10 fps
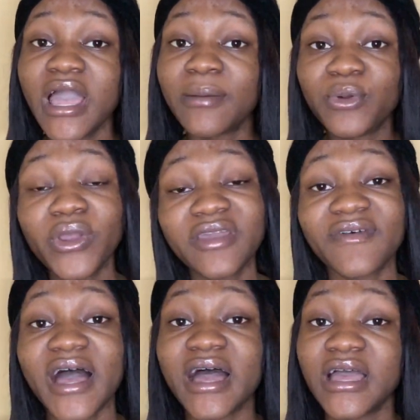Blue
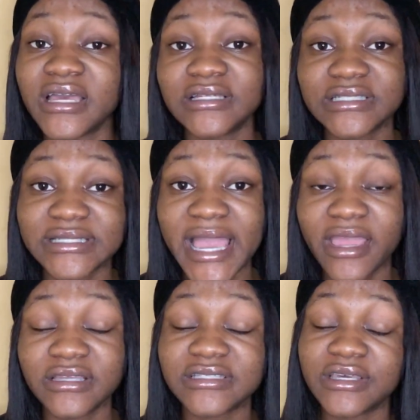Eva and the die
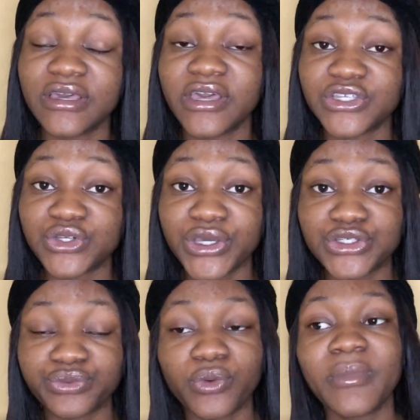in the
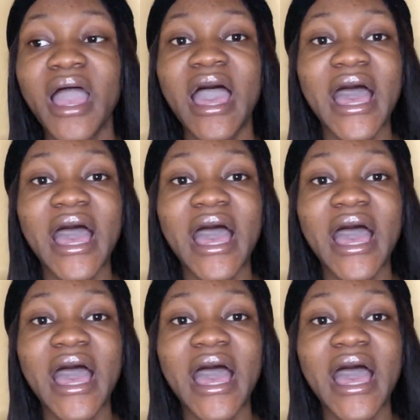HOH room,